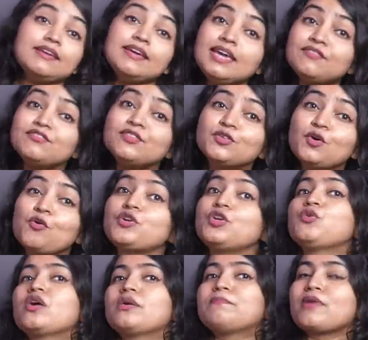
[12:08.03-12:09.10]
even though
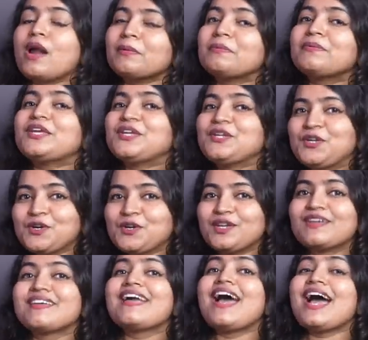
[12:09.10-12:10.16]
you are probably
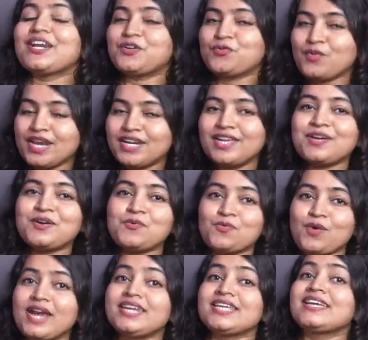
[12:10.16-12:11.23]
good at reading,
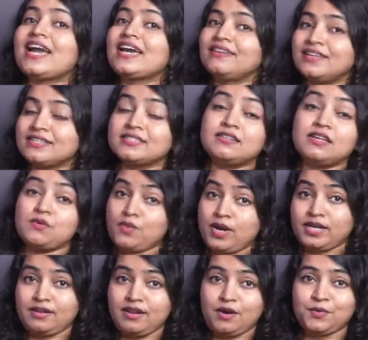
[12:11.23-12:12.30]
writing, and listening
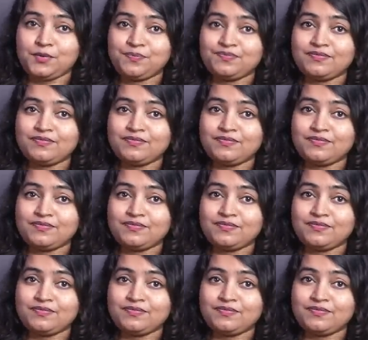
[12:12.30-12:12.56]
right now.